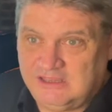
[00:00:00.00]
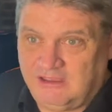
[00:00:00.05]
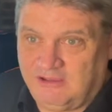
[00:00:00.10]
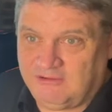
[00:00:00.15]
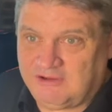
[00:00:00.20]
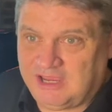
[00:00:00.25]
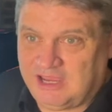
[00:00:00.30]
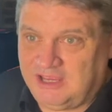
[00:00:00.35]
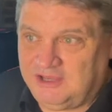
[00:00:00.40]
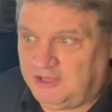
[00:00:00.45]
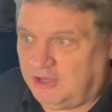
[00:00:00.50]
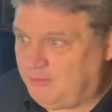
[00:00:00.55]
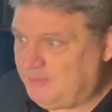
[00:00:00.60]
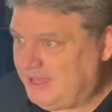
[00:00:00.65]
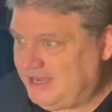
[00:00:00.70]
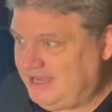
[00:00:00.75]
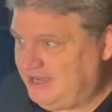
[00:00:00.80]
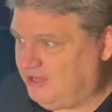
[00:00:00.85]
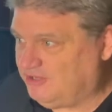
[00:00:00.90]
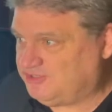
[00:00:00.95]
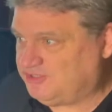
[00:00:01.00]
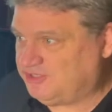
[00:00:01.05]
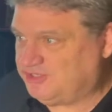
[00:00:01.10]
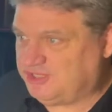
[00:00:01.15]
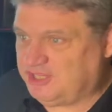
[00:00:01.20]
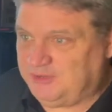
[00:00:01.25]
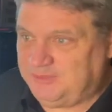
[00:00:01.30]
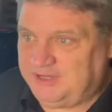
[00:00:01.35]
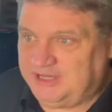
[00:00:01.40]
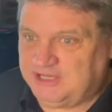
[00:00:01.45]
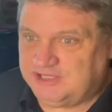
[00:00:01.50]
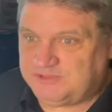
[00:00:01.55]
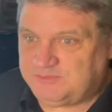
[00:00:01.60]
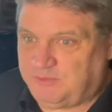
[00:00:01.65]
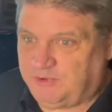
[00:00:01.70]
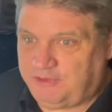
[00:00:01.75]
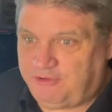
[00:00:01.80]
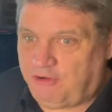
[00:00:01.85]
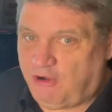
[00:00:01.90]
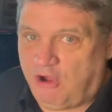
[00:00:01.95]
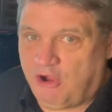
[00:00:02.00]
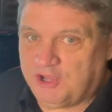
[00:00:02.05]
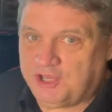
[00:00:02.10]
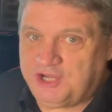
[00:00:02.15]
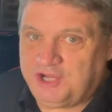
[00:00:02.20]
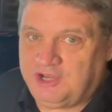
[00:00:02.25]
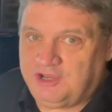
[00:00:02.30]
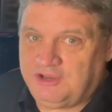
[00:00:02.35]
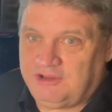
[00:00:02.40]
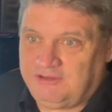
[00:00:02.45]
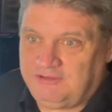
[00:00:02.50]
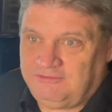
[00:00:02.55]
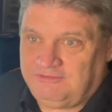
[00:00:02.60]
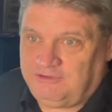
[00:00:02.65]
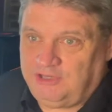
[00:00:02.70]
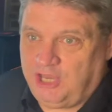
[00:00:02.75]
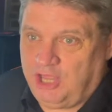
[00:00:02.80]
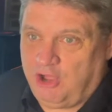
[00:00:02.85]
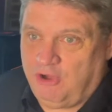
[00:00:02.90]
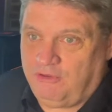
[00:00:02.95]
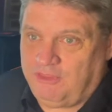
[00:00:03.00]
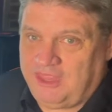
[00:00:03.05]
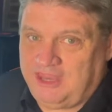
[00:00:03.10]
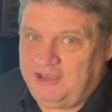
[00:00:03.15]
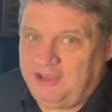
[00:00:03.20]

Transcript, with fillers: Okay, nobody else is going to be disappointed. They're all going to know they